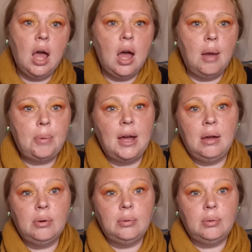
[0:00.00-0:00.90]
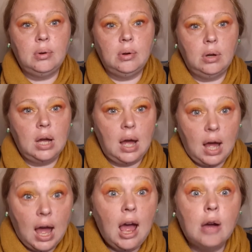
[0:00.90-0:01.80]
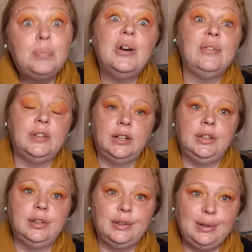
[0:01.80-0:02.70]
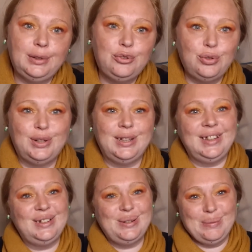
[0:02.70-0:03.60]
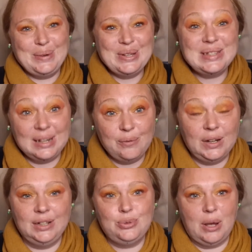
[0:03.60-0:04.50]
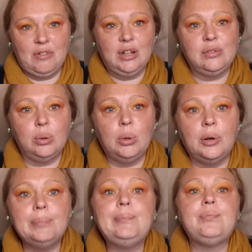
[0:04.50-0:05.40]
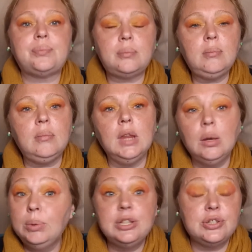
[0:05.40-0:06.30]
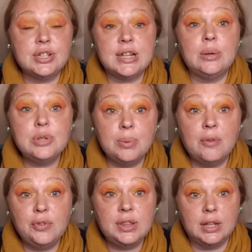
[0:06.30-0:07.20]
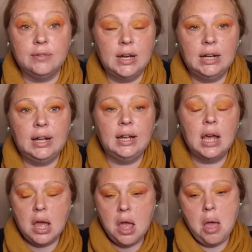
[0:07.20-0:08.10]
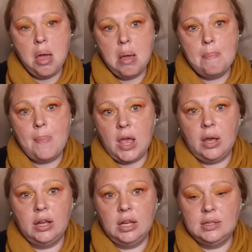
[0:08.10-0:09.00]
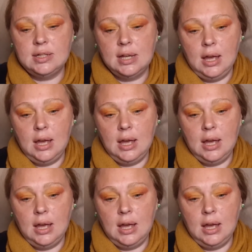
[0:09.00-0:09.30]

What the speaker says: about how prevalent drug addiction was in the village where I grew up, which just tells you everything really, because